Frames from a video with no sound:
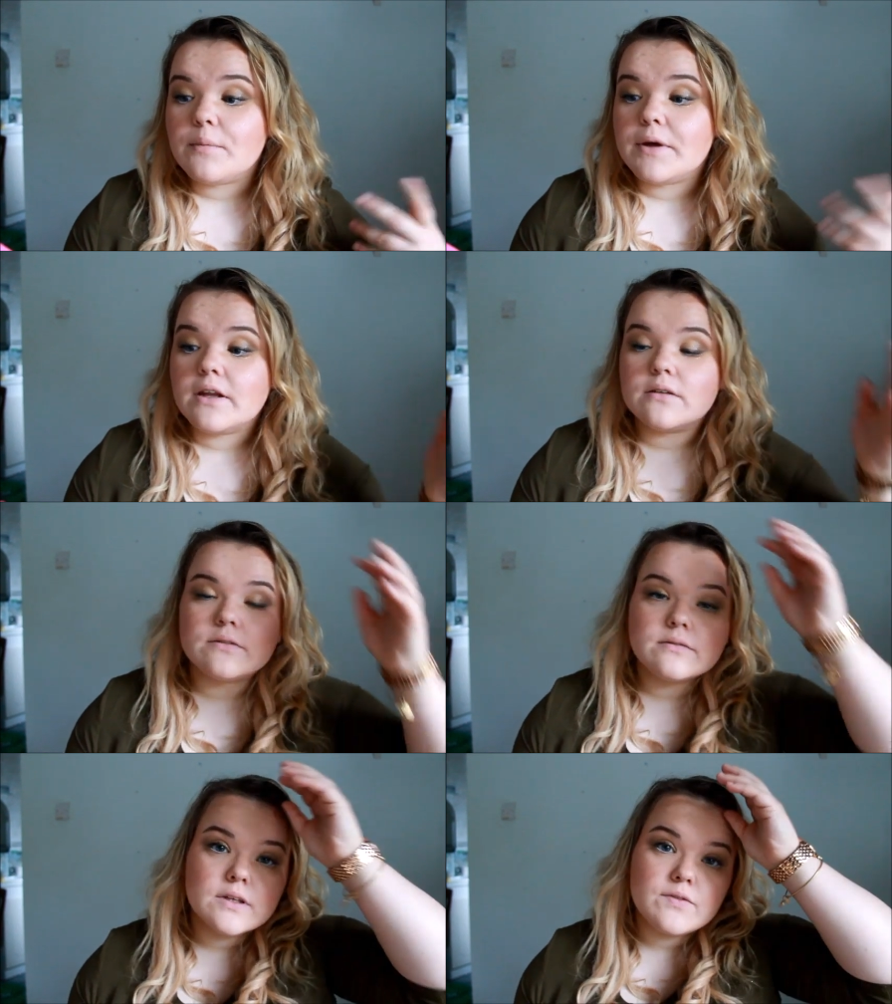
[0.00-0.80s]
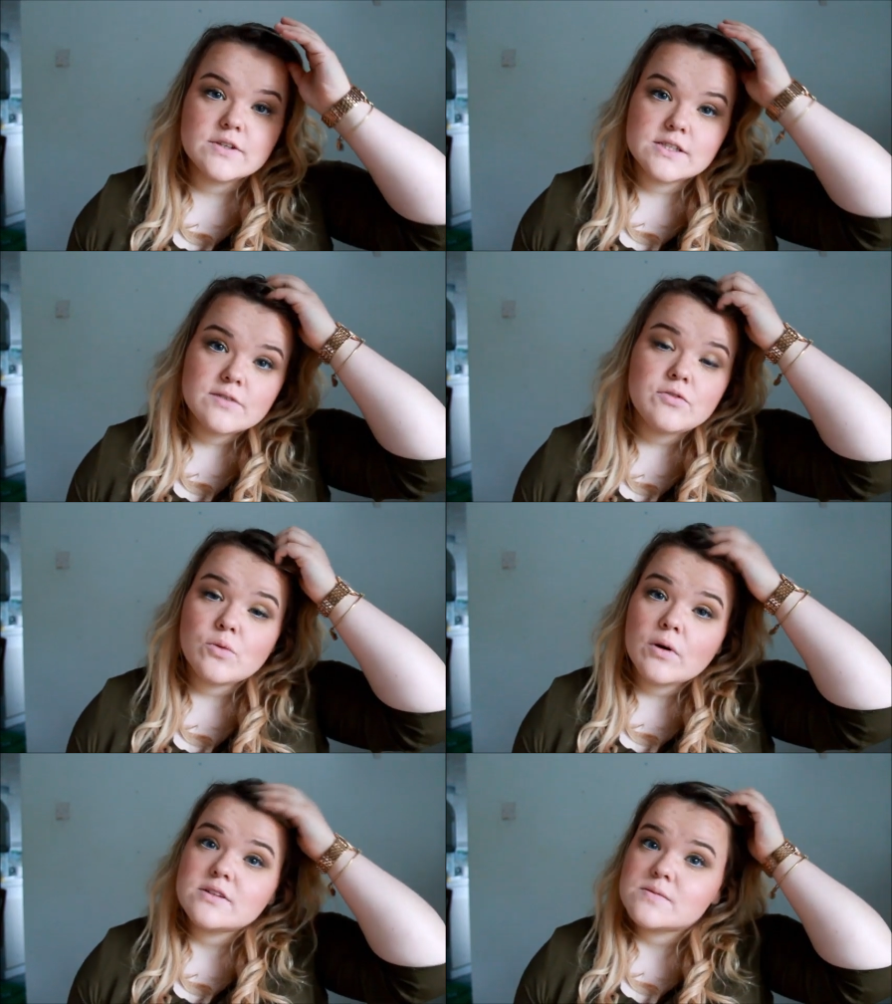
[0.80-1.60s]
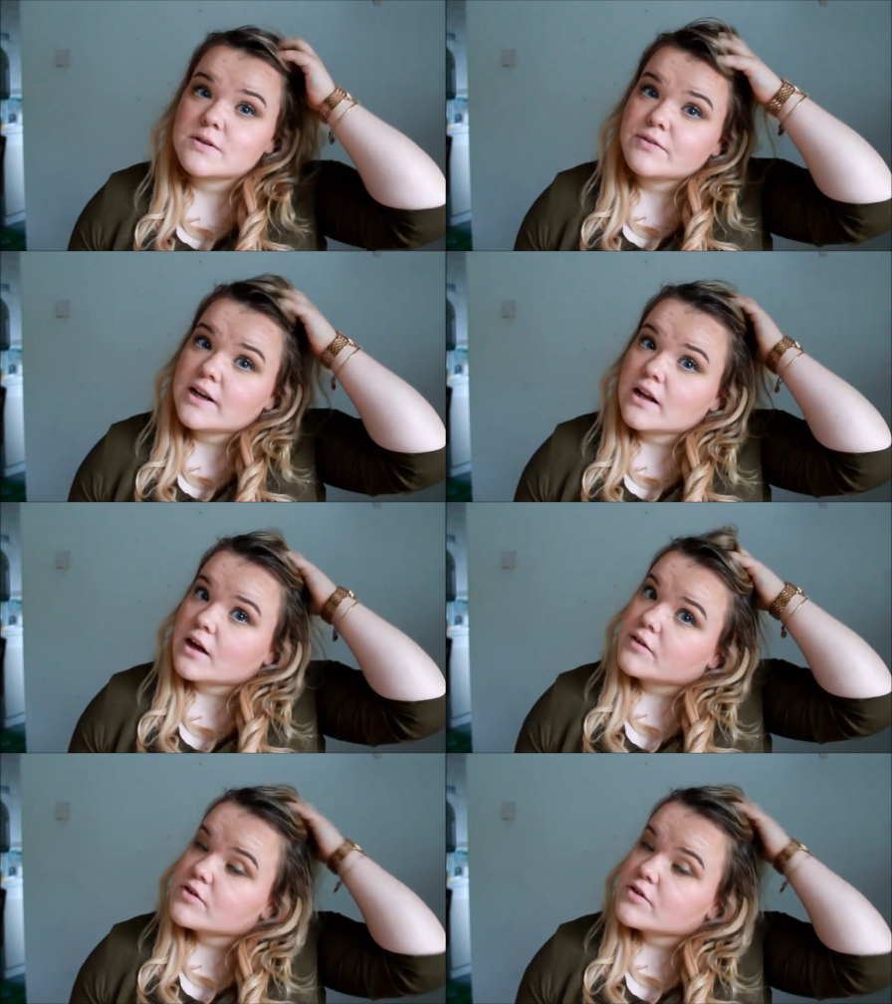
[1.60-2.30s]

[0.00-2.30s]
I mean, if it's if you want something really light